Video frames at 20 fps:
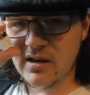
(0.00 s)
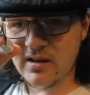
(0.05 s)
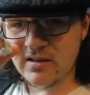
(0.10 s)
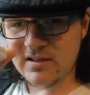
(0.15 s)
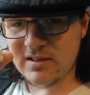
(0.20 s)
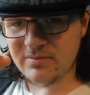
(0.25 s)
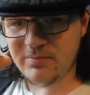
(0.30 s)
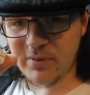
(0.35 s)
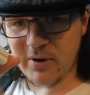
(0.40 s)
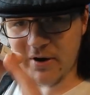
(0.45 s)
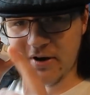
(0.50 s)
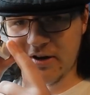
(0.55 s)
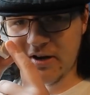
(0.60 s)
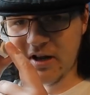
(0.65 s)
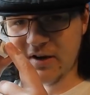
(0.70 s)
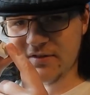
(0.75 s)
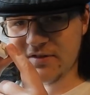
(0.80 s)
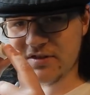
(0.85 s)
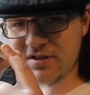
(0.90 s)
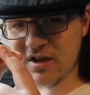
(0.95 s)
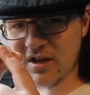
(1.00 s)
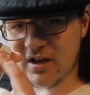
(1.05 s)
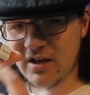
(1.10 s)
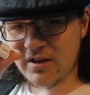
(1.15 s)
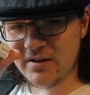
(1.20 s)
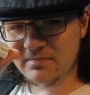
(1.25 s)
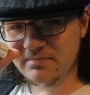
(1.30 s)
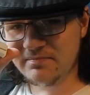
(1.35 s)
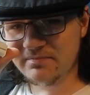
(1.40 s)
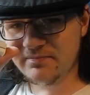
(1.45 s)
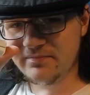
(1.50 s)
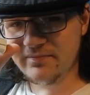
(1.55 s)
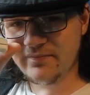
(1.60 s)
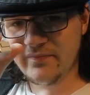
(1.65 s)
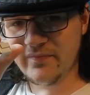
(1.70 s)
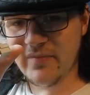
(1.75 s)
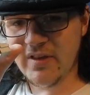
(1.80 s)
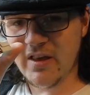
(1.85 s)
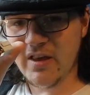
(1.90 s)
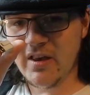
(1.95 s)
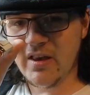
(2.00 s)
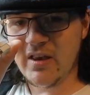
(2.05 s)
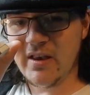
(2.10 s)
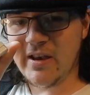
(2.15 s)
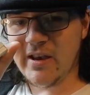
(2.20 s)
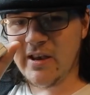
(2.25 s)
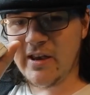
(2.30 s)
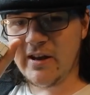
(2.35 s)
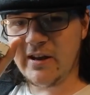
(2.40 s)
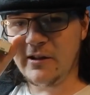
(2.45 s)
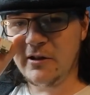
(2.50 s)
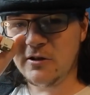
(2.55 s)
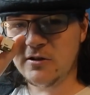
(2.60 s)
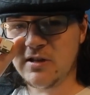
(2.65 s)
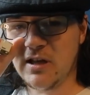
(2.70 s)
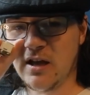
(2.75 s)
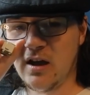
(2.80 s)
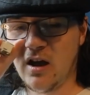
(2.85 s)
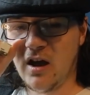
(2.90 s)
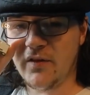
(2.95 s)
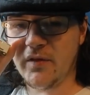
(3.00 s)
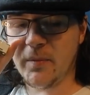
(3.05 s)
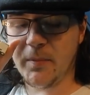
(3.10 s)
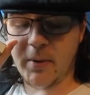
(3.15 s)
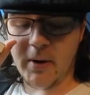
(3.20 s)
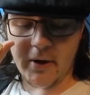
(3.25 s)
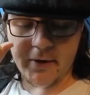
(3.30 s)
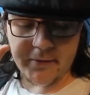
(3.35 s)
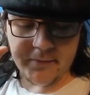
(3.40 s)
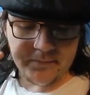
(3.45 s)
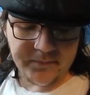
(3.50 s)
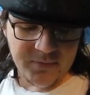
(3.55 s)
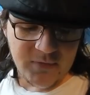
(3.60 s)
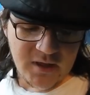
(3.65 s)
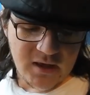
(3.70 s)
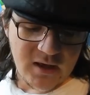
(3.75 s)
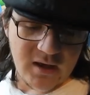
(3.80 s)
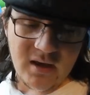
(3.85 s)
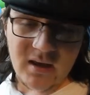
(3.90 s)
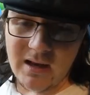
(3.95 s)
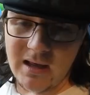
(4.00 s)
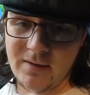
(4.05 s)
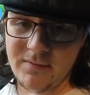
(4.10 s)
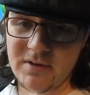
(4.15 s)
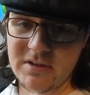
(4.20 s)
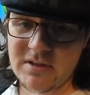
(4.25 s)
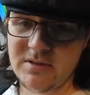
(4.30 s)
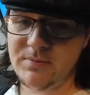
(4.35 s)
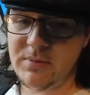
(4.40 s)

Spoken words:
says Podin down the side and it looks like half a pod. Now this is